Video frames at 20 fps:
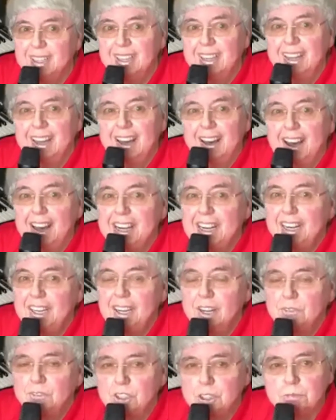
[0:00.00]
I'd love
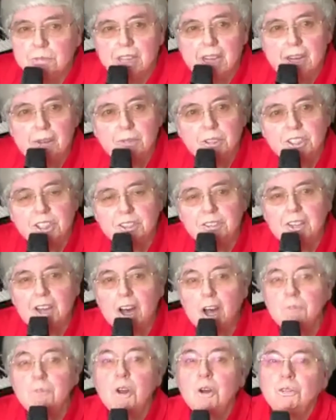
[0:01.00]
to be able to. I'm
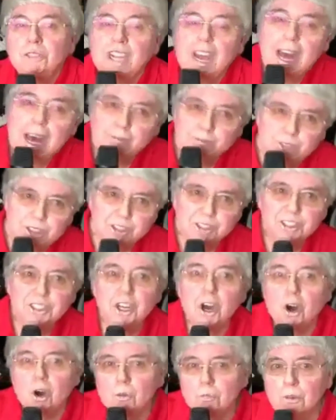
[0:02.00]
not Captain
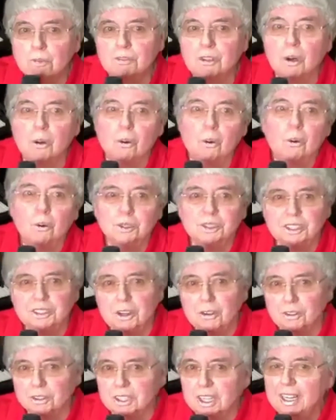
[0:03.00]
Tom, of course not.
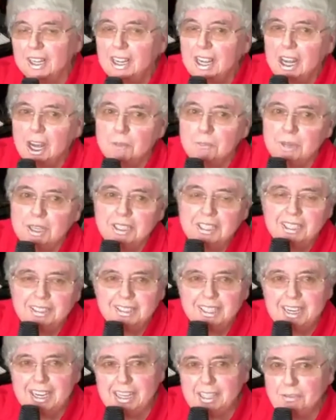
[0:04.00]
I mean,
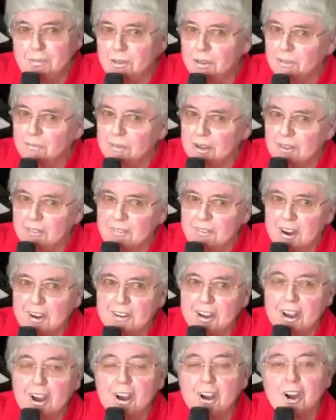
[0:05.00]
he would be a very
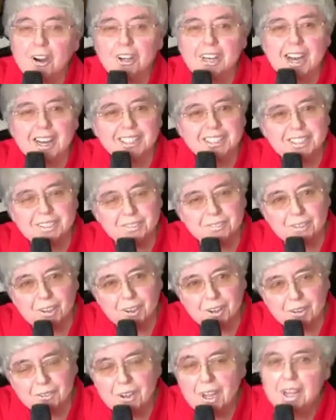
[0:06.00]
hard act to follow.
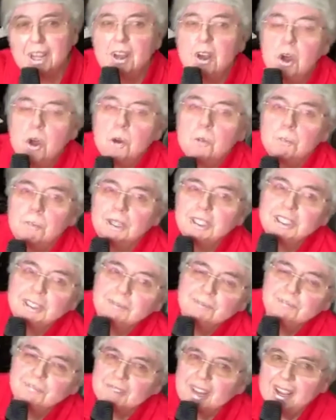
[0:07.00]
But
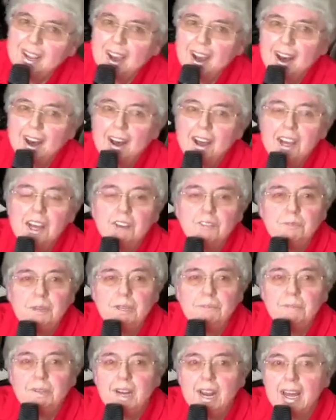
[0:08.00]
I have been
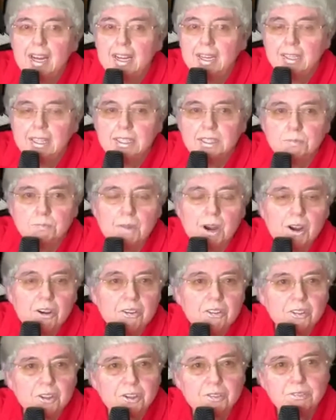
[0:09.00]
planning this
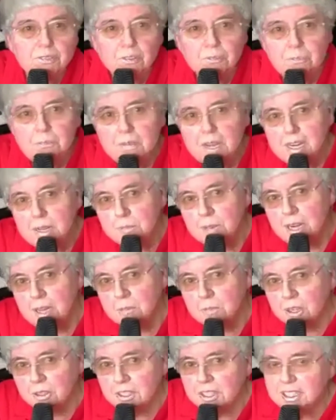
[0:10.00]
marathon for many, many
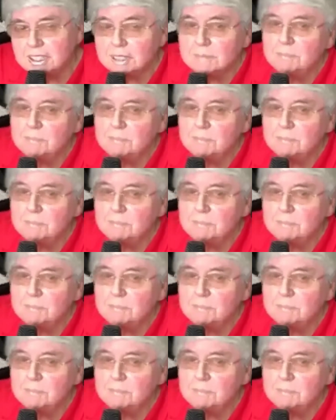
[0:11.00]
months.